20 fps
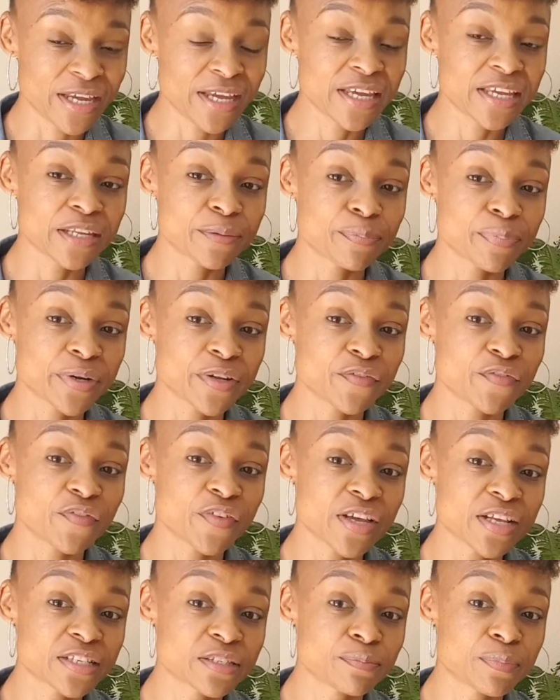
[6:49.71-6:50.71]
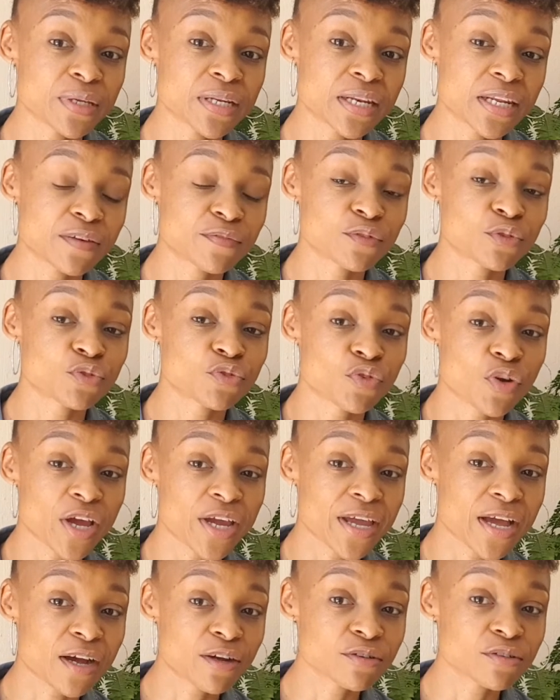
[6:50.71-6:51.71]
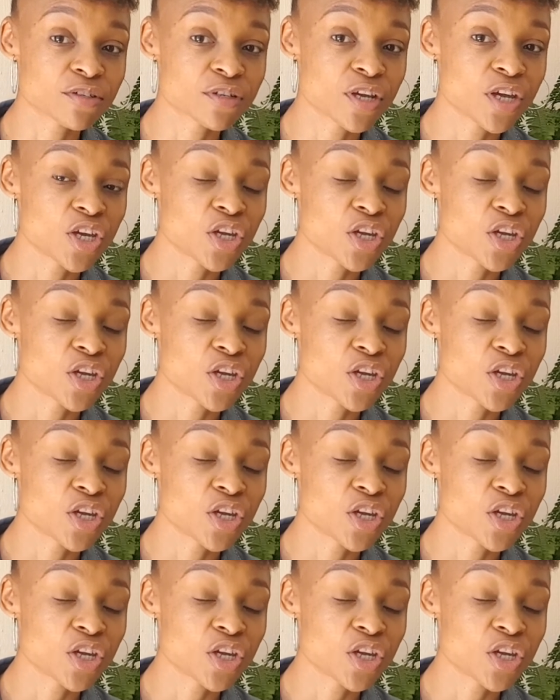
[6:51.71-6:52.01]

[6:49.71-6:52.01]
It prefers being left to dry out,